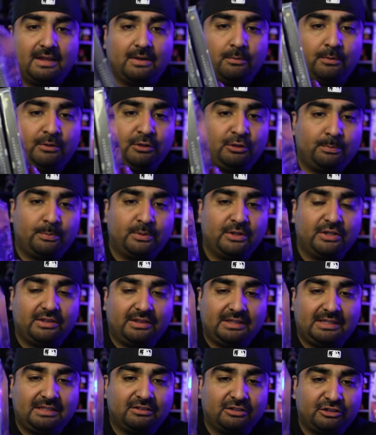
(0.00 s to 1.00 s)
When you
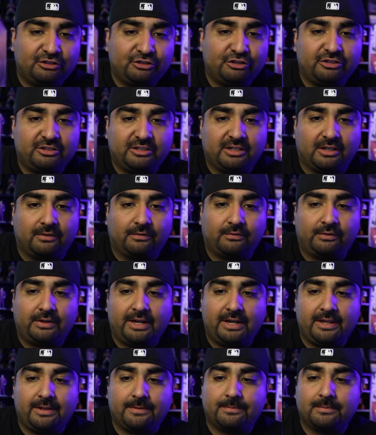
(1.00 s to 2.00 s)
put these on your shelf,
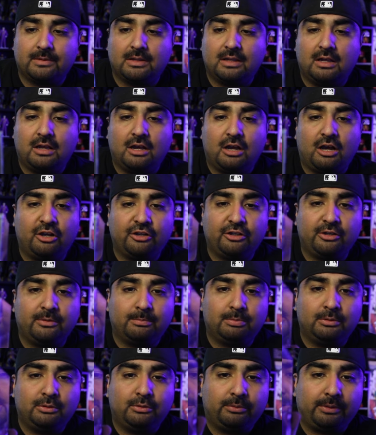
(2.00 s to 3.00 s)
right? All your
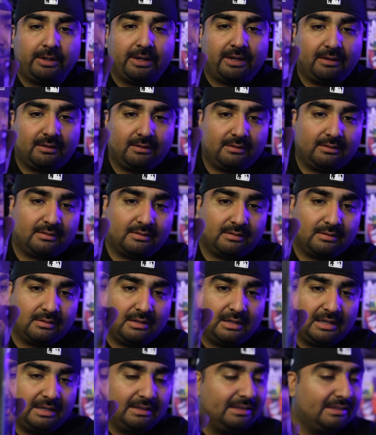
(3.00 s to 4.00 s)
Blu-rays...
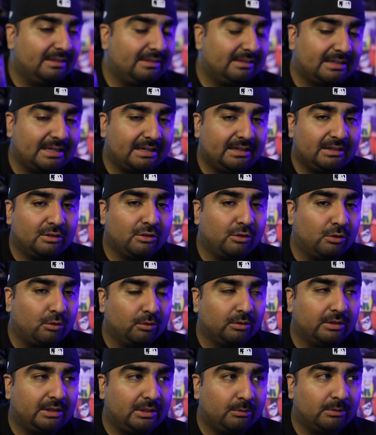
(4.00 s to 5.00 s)
This is kind of the
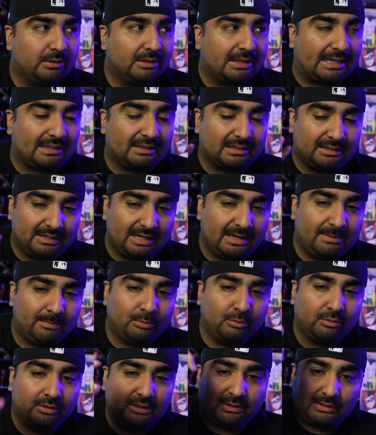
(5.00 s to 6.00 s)
whole thing with like the
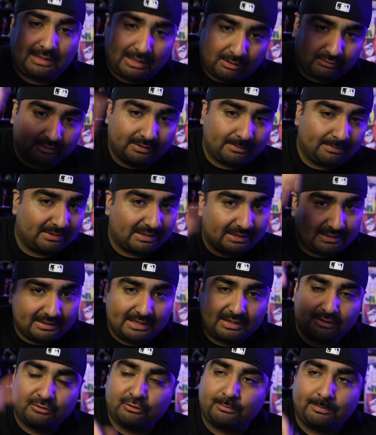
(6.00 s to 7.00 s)
Deadpool thing that was upside
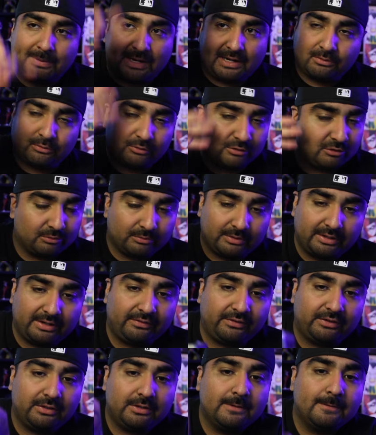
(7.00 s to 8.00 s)
down or backwards or
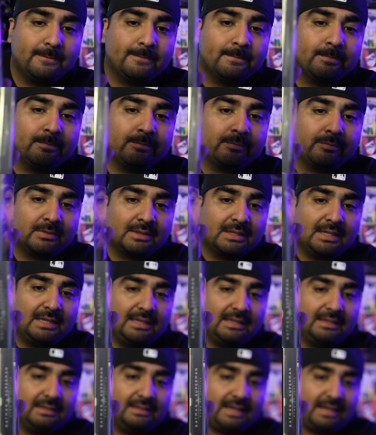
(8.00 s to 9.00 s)
whatever.
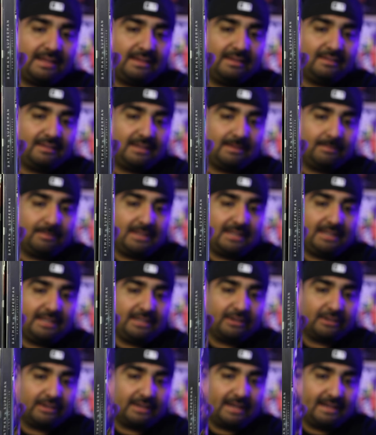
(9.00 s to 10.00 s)
Kind of the same thing
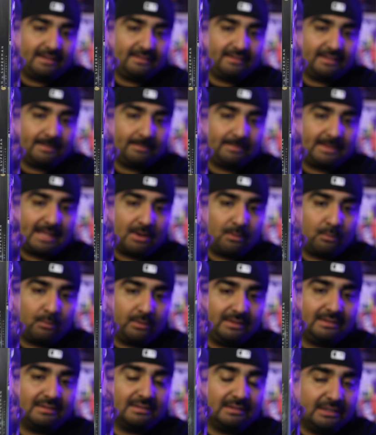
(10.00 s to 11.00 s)
here, except that
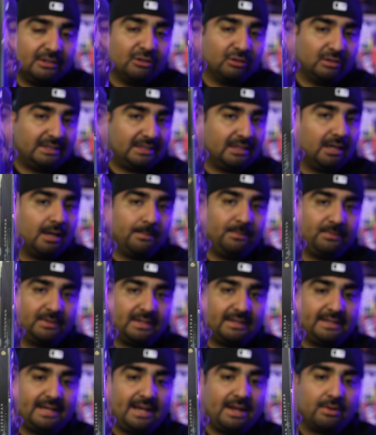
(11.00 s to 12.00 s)
one's literally
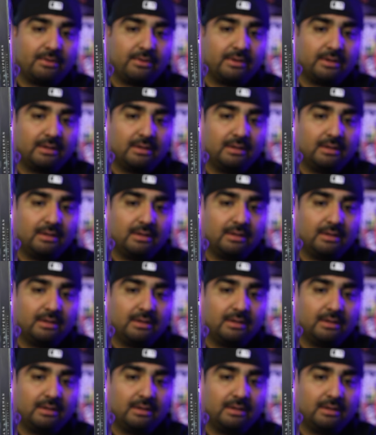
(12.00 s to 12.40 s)
upside down.